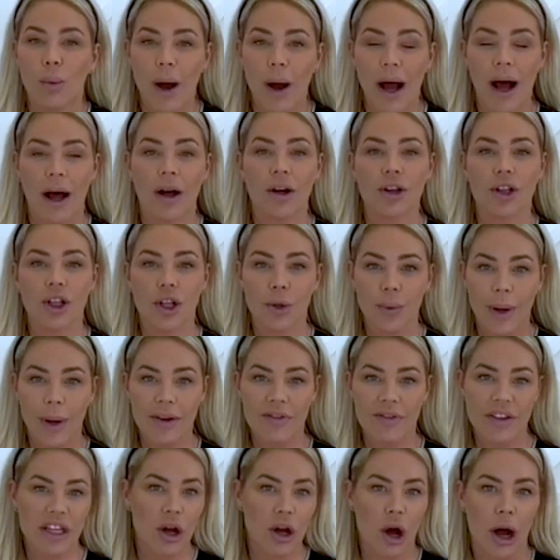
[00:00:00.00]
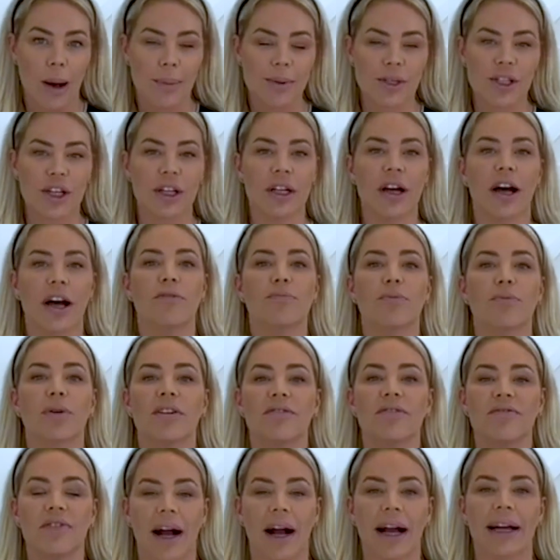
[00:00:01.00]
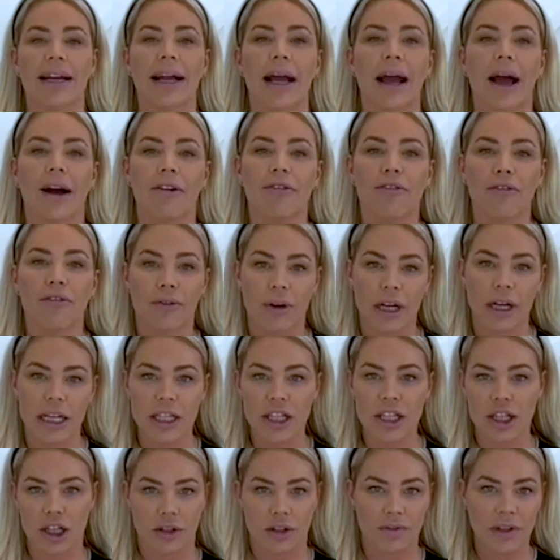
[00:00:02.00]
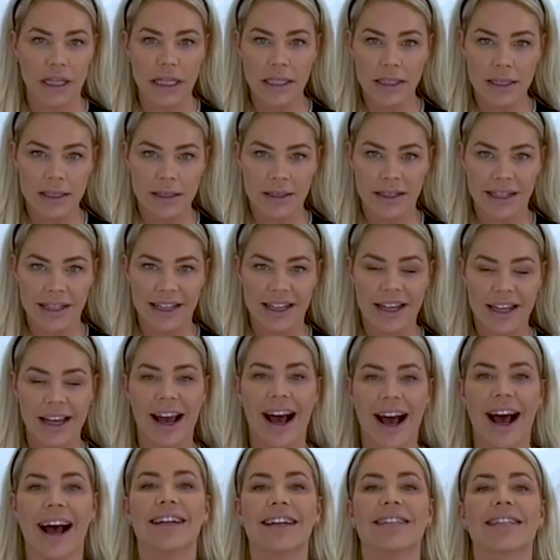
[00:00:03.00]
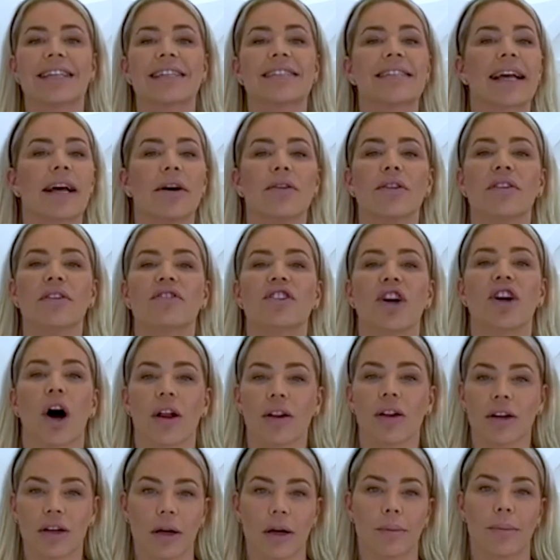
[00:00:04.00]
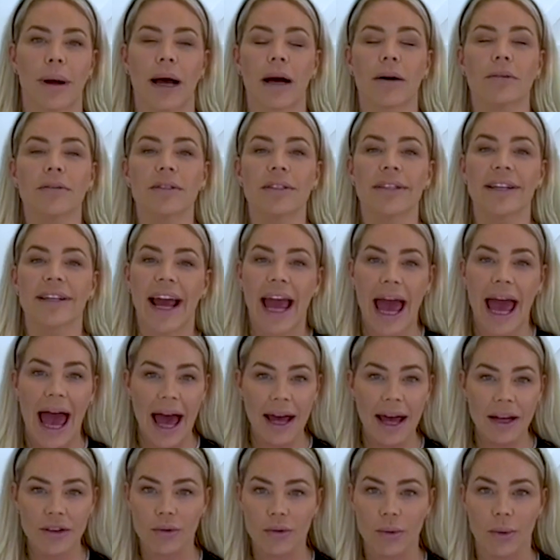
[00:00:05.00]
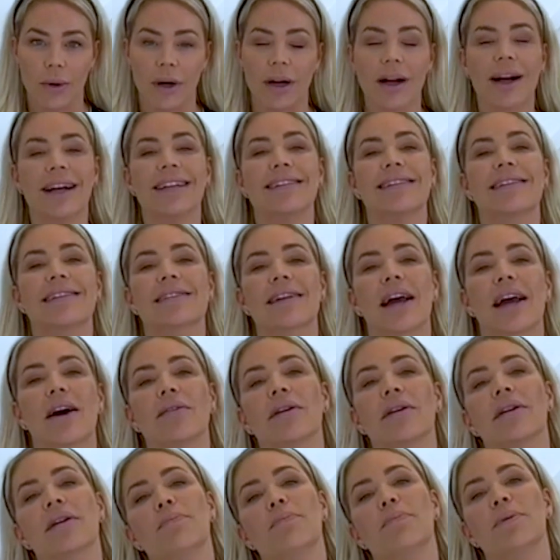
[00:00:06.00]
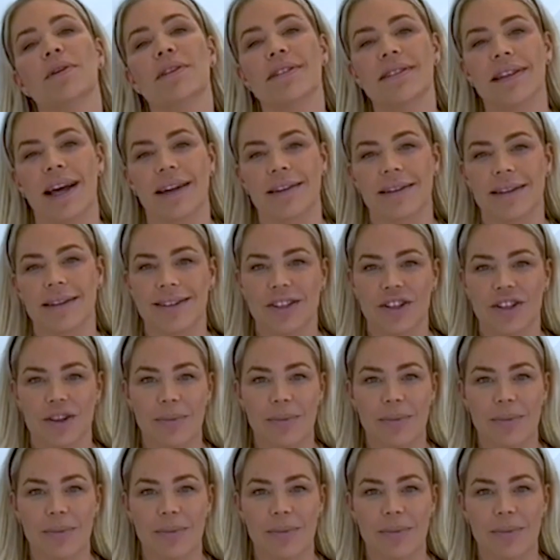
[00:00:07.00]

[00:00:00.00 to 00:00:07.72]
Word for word: Well, you have the option of providing a free service, a discount discounted dollar amount, and or a discount in a percentage